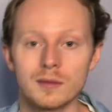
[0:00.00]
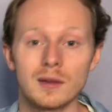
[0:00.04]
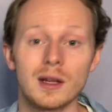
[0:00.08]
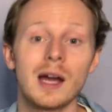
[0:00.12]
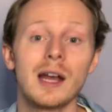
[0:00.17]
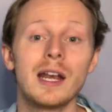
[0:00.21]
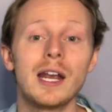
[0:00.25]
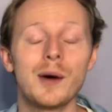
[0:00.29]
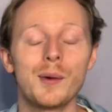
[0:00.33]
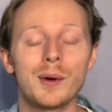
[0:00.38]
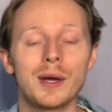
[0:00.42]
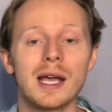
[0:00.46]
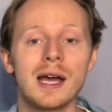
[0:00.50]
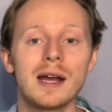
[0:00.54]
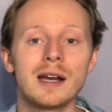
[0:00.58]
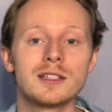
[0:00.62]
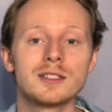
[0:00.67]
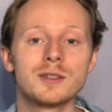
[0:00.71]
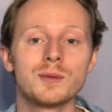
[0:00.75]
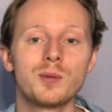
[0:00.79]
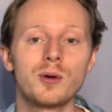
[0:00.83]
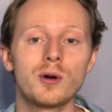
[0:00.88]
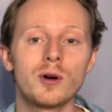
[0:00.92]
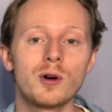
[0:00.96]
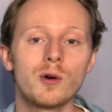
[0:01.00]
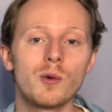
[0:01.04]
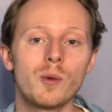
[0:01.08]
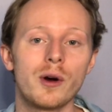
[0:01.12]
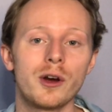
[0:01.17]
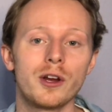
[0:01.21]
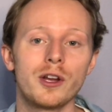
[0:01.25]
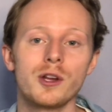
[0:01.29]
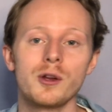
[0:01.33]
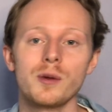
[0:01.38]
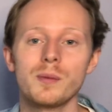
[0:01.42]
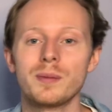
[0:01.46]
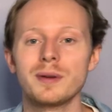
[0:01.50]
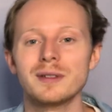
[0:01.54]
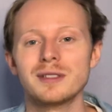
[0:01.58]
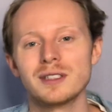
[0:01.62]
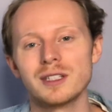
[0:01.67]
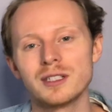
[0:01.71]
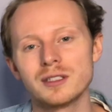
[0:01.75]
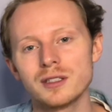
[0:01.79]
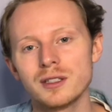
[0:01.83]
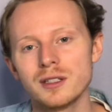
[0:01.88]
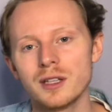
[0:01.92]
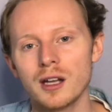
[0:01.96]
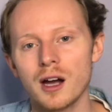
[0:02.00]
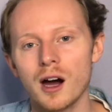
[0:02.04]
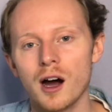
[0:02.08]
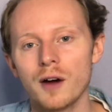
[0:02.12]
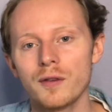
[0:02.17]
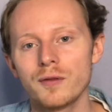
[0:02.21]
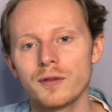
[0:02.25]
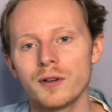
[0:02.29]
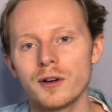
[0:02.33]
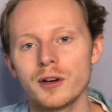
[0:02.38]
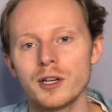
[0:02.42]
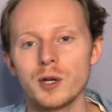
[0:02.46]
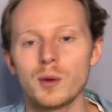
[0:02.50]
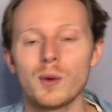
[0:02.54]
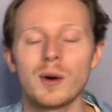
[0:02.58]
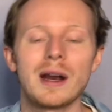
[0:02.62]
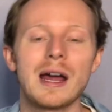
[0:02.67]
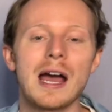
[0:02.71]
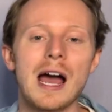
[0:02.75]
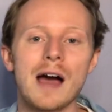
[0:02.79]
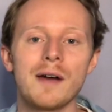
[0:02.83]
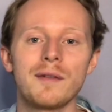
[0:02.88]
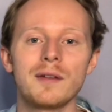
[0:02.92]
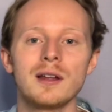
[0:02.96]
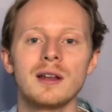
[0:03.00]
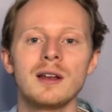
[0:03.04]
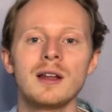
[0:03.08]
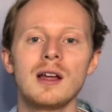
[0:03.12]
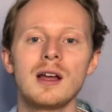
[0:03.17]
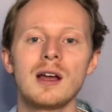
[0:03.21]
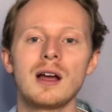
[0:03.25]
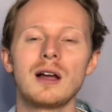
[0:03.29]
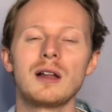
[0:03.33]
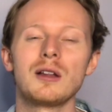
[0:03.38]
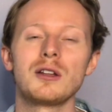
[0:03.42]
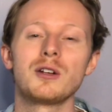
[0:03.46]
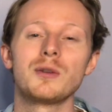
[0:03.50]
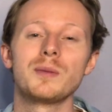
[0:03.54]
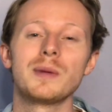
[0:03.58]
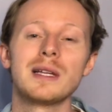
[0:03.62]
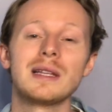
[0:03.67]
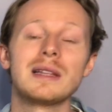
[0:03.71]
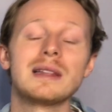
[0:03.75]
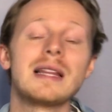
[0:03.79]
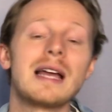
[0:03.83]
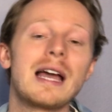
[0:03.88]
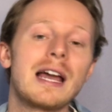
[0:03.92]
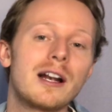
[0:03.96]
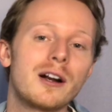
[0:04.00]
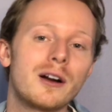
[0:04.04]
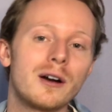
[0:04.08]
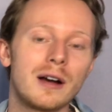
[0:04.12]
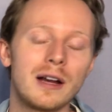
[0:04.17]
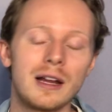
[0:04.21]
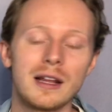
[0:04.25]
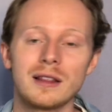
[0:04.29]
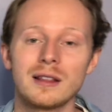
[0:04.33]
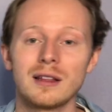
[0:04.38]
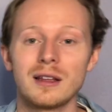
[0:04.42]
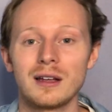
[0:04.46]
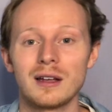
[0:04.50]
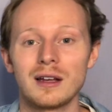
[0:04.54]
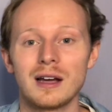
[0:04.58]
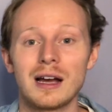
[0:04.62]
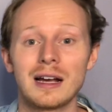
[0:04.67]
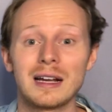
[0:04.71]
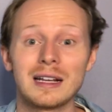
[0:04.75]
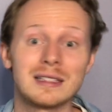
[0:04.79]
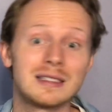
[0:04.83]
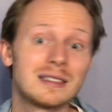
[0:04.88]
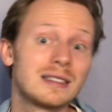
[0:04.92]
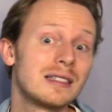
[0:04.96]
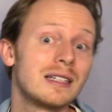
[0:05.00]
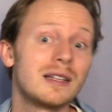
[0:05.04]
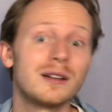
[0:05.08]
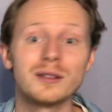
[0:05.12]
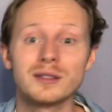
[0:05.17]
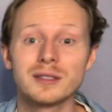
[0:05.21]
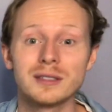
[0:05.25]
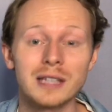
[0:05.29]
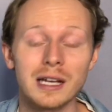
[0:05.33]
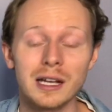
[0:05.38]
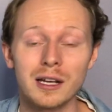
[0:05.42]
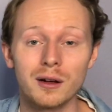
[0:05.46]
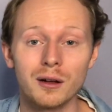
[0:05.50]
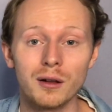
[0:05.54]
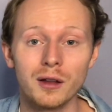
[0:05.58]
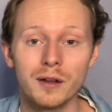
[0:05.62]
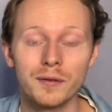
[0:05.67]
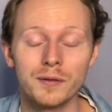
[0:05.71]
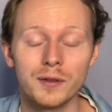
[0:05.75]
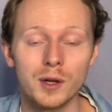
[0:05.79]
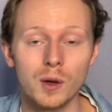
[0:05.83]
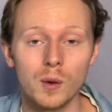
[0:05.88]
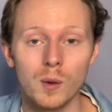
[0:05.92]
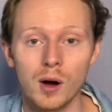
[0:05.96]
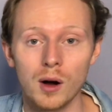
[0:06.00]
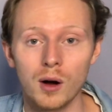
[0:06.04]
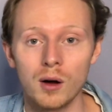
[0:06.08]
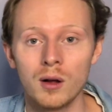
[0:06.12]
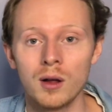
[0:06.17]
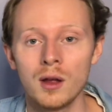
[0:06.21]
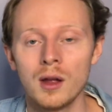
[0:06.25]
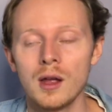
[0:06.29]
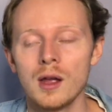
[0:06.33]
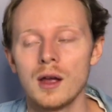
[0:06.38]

Now, again, it's important where you position the offer. You want to have it a little bit later in the, sales cycle, if you will.